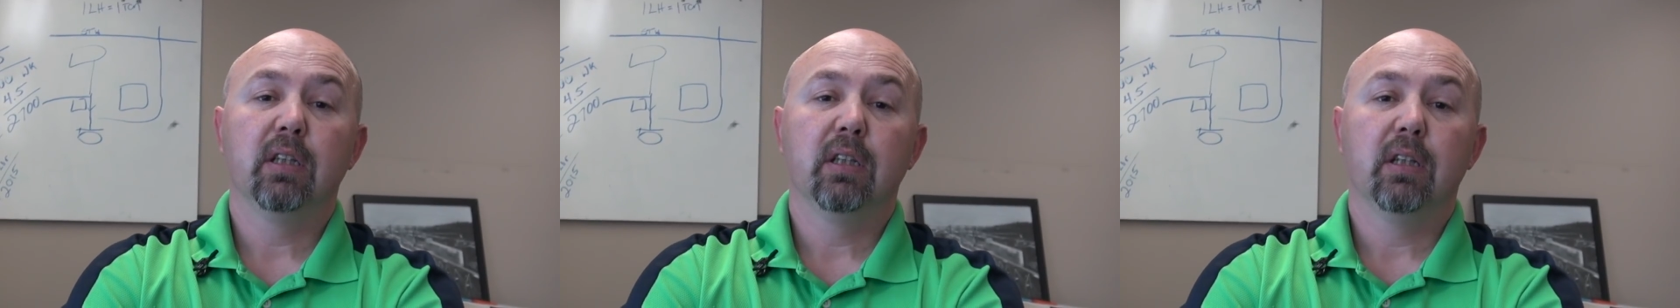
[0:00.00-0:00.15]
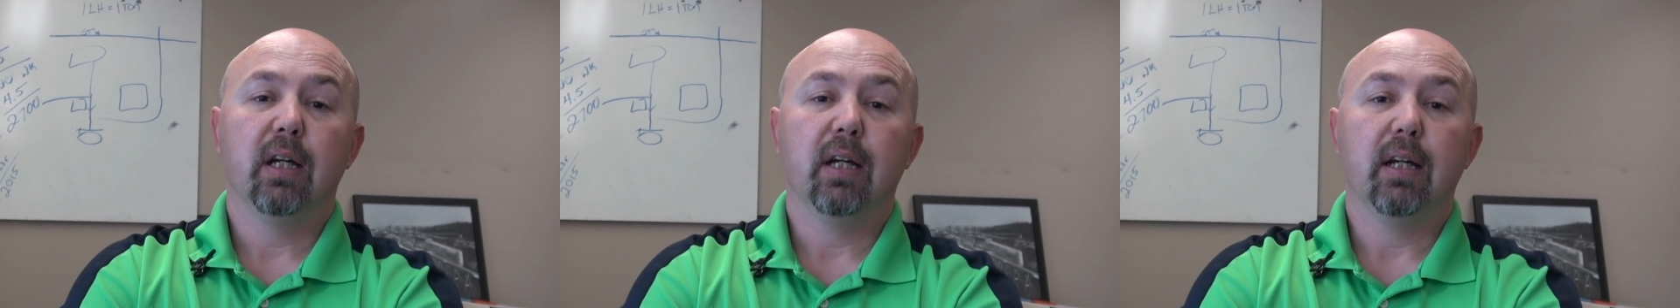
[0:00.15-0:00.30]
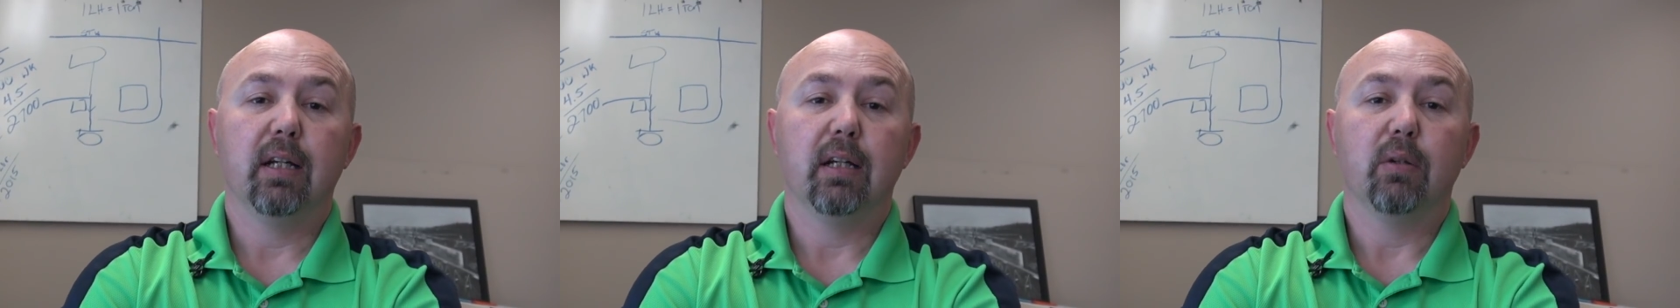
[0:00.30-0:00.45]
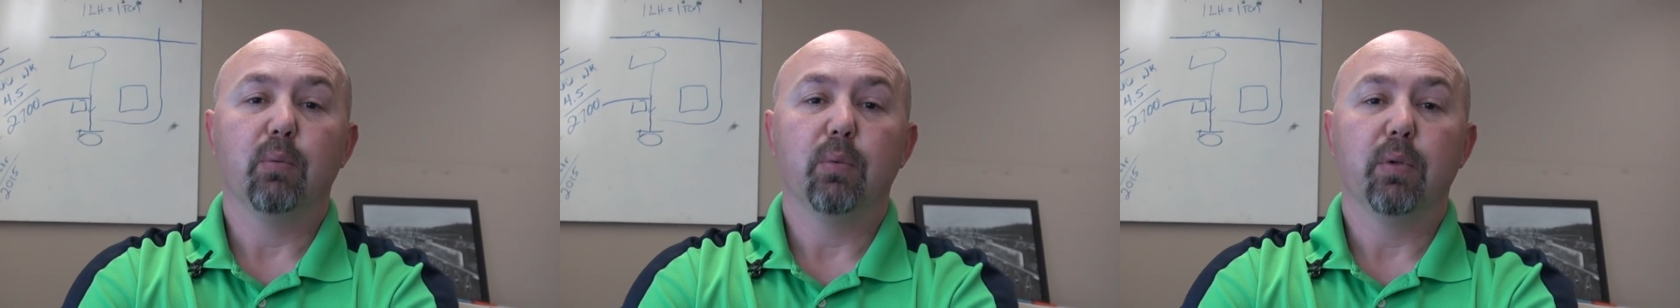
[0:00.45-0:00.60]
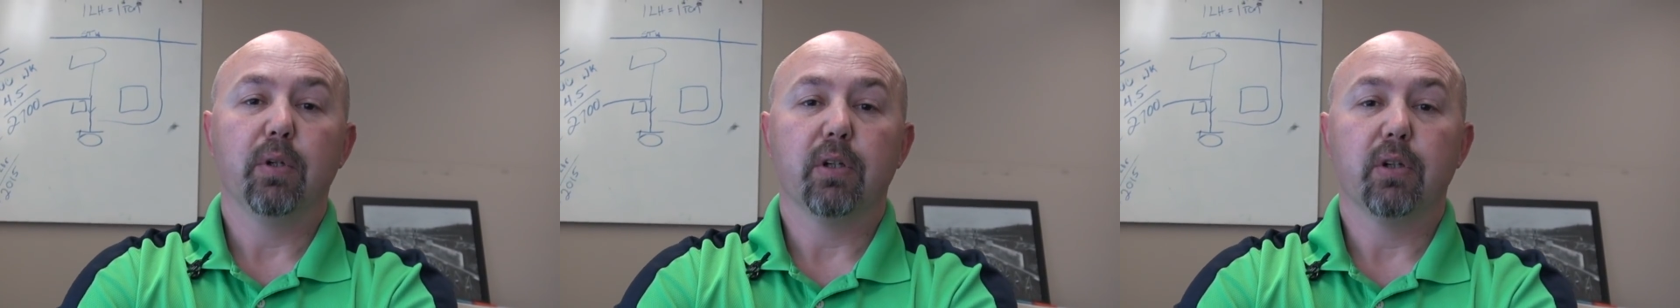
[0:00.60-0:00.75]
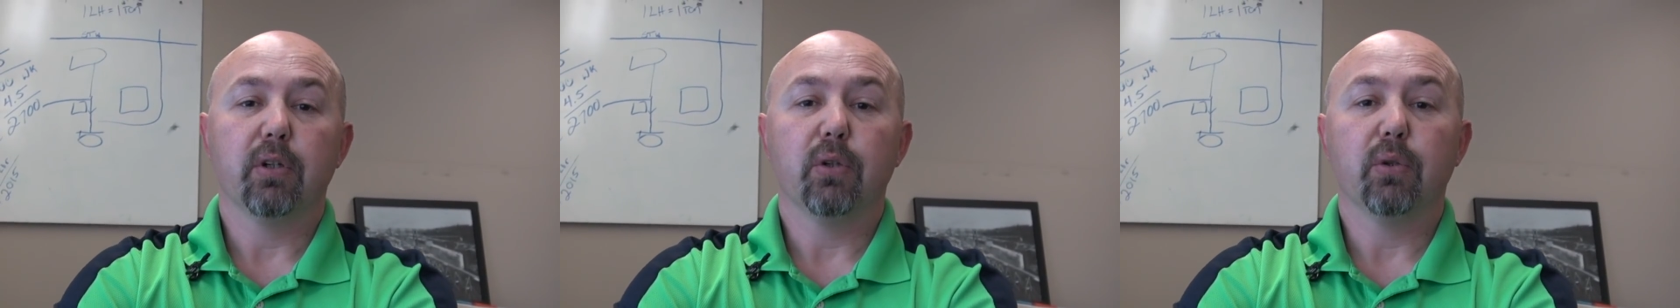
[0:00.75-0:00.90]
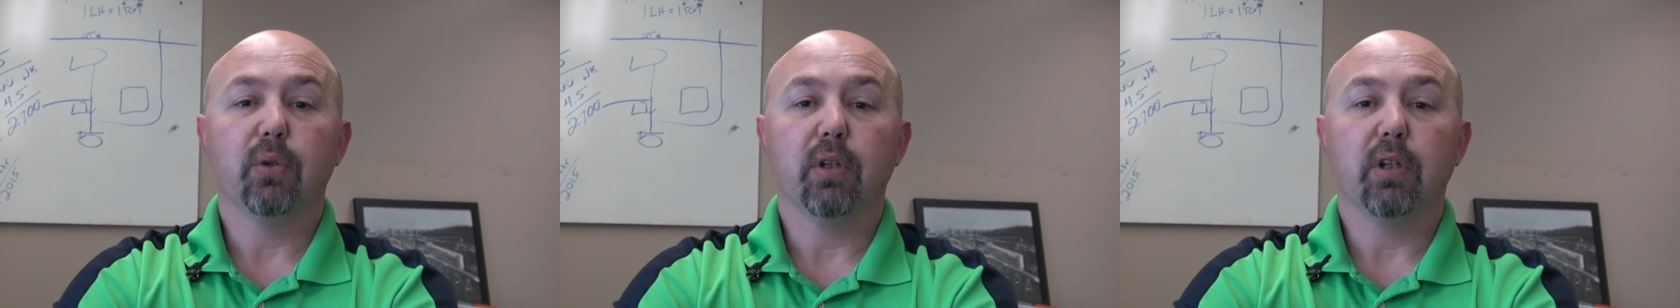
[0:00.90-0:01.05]
Uh, we are
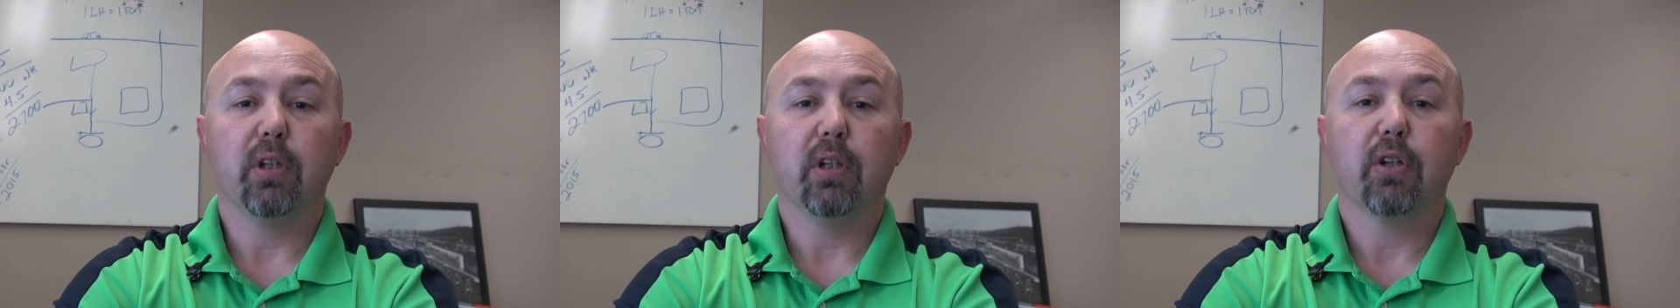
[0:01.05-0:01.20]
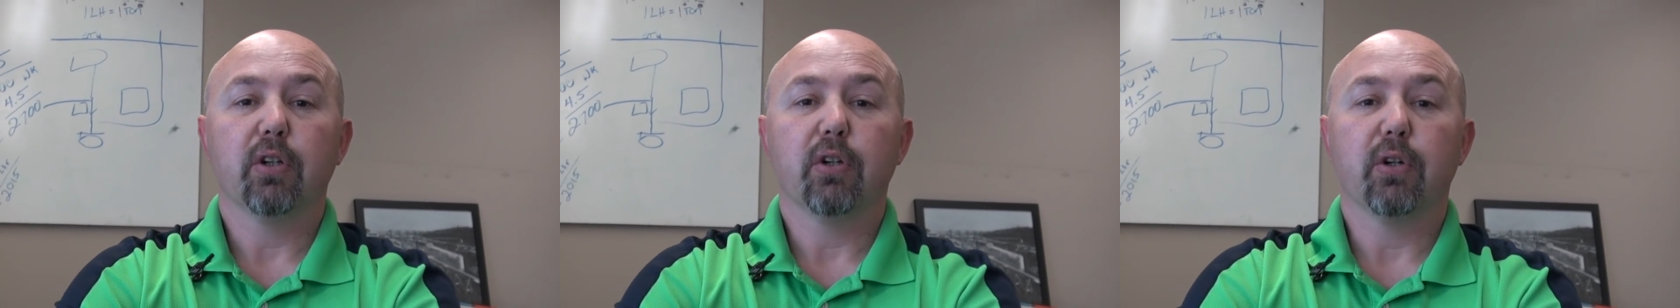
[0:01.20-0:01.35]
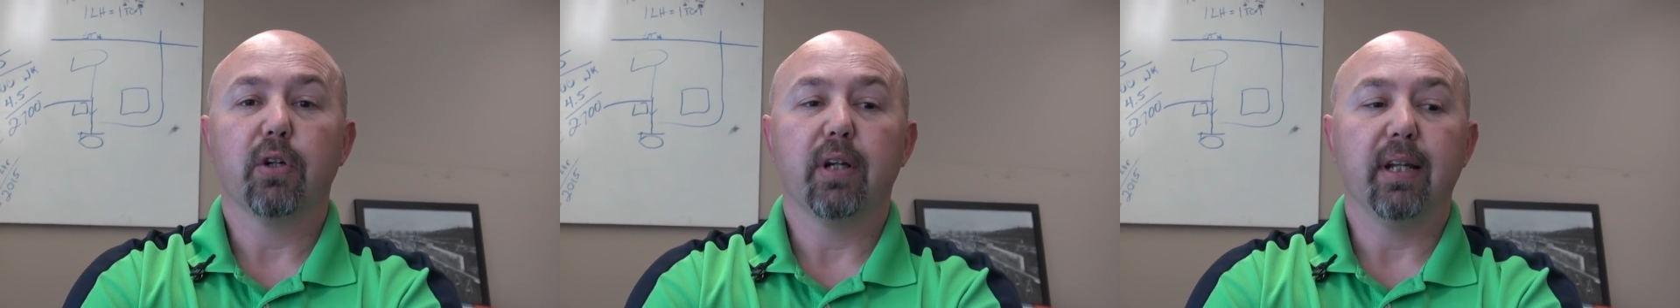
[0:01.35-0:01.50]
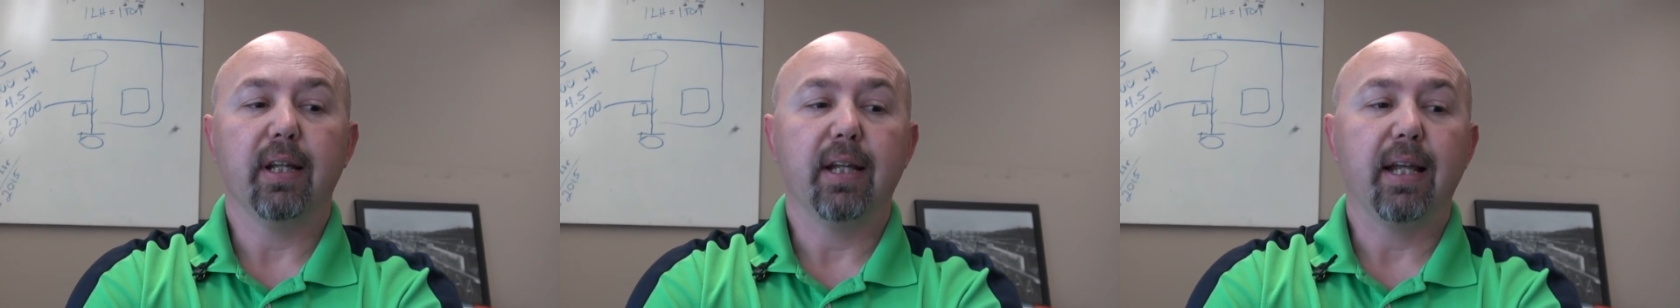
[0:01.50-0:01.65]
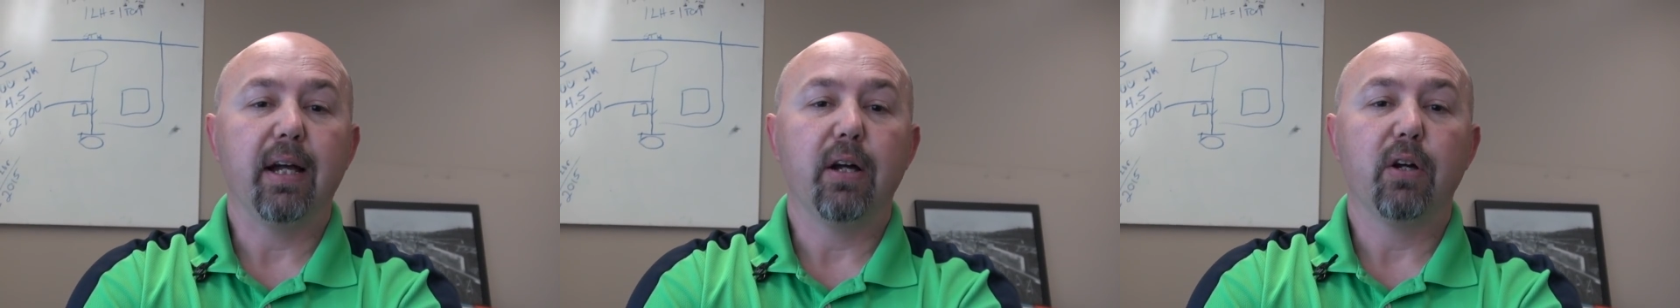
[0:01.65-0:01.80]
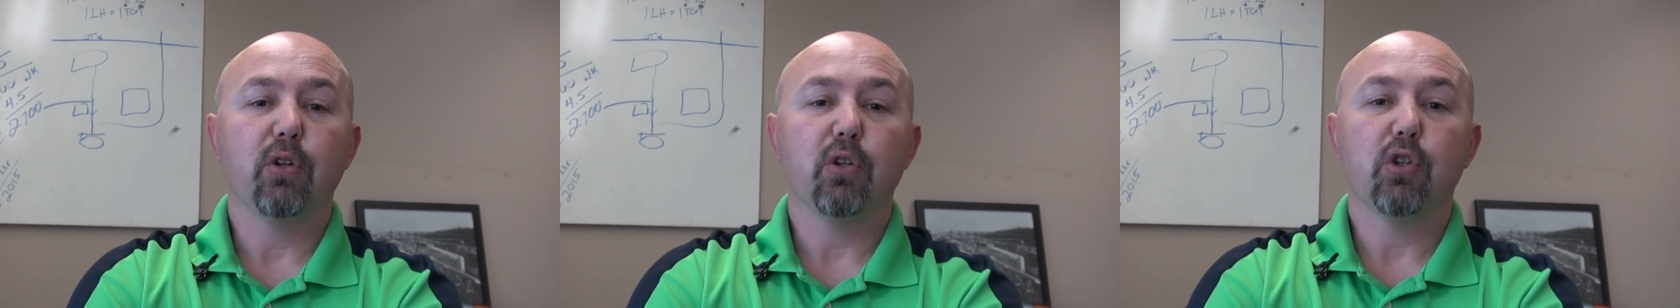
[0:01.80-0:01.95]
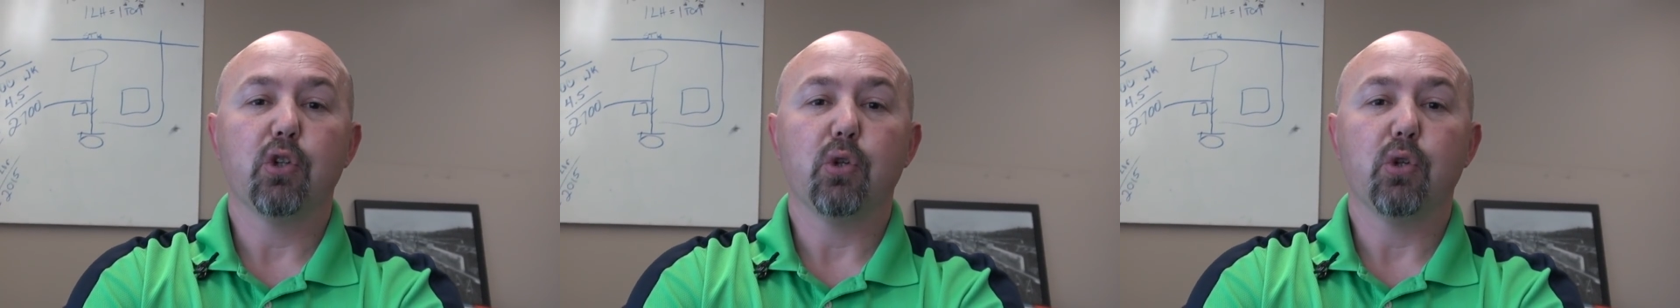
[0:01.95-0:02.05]
no longer allowed